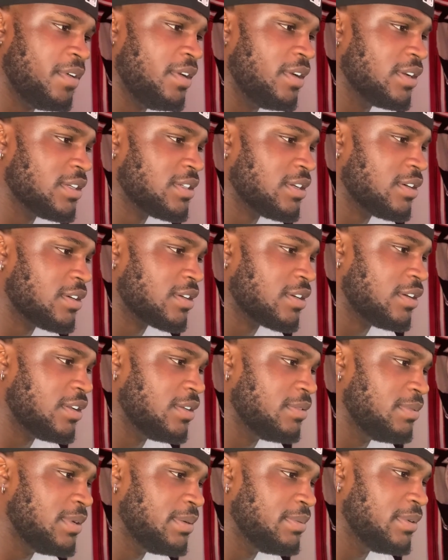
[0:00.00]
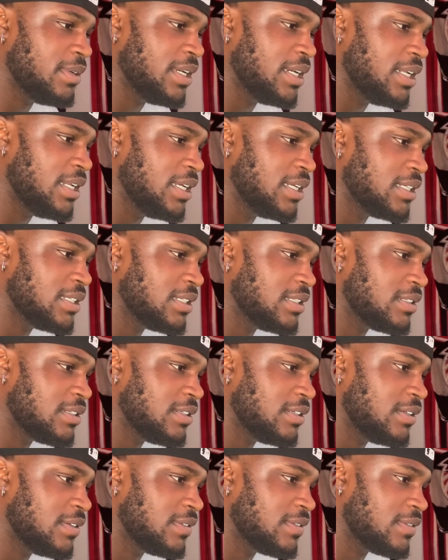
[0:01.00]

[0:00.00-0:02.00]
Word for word: I idiots and stuff.